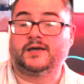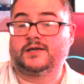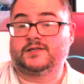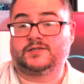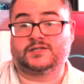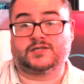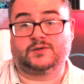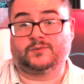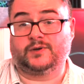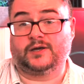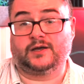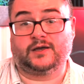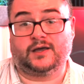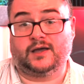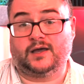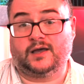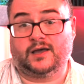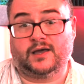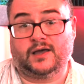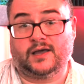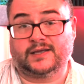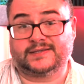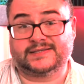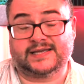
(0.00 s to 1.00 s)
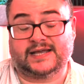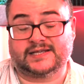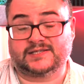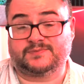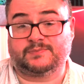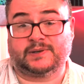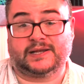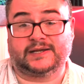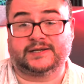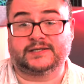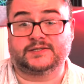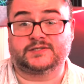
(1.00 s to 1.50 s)
to a task
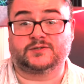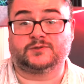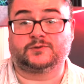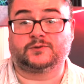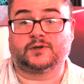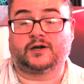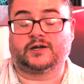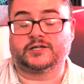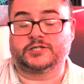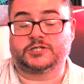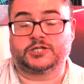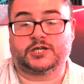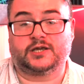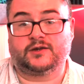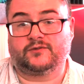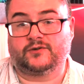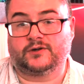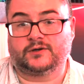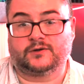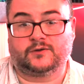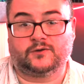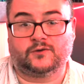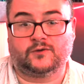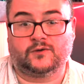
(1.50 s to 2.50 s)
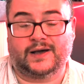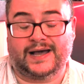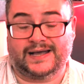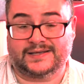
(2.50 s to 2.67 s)
planning tool like Jira or